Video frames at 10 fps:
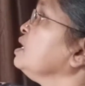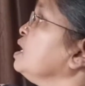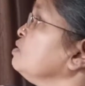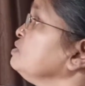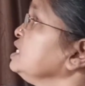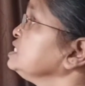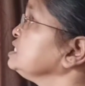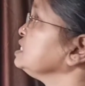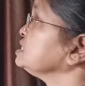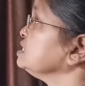
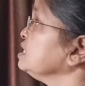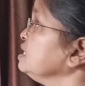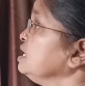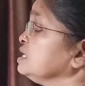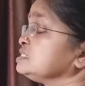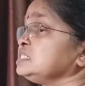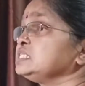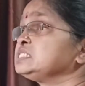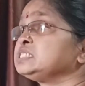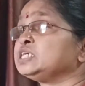Loudness is the
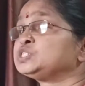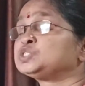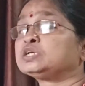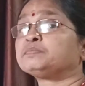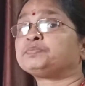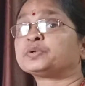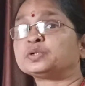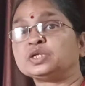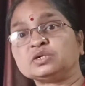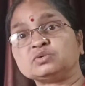sensation
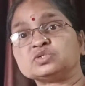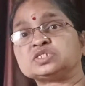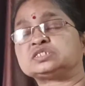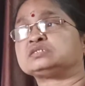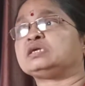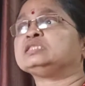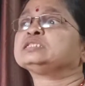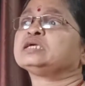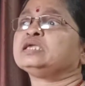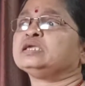produced in
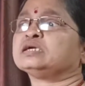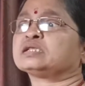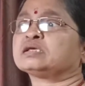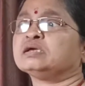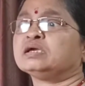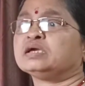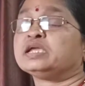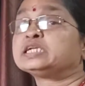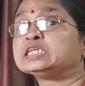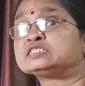the ear.
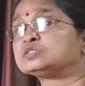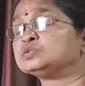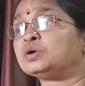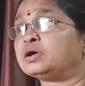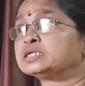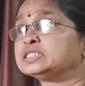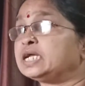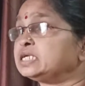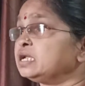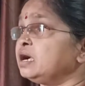It is not
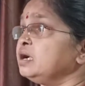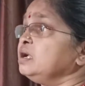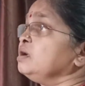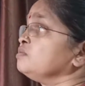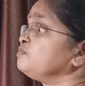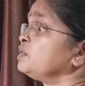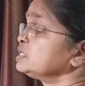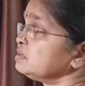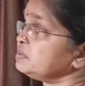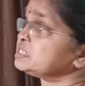that
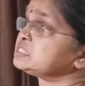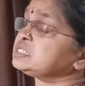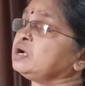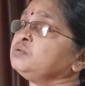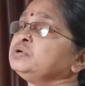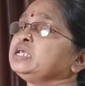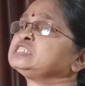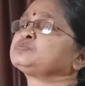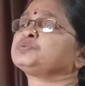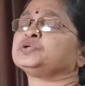whatever sound
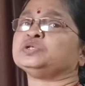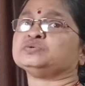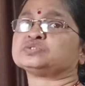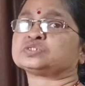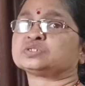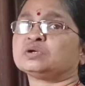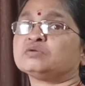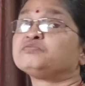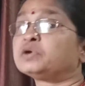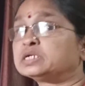is produced,
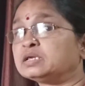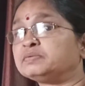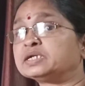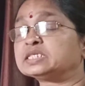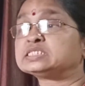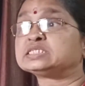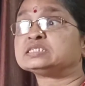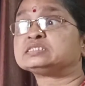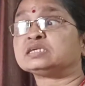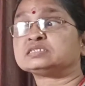whatever the
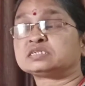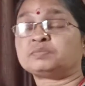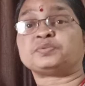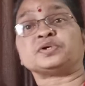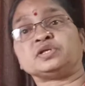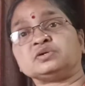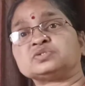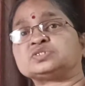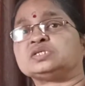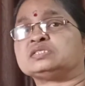sensation
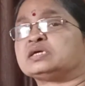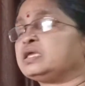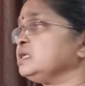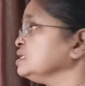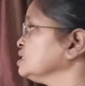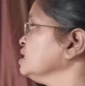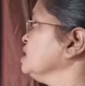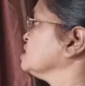produced in the ear,